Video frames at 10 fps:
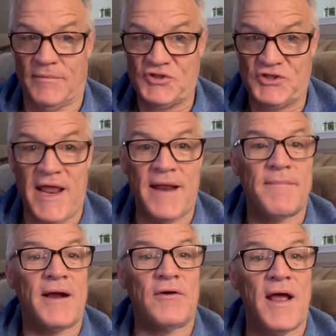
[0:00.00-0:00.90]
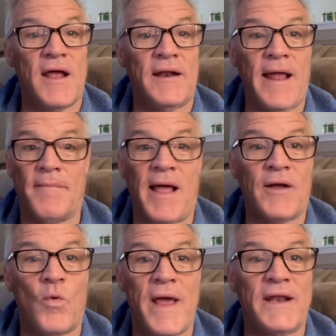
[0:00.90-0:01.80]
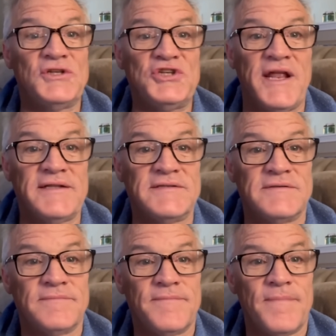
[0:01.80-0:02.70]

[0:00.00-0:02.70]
I'm going to stand my ground. And I'm like Waylon Jennings.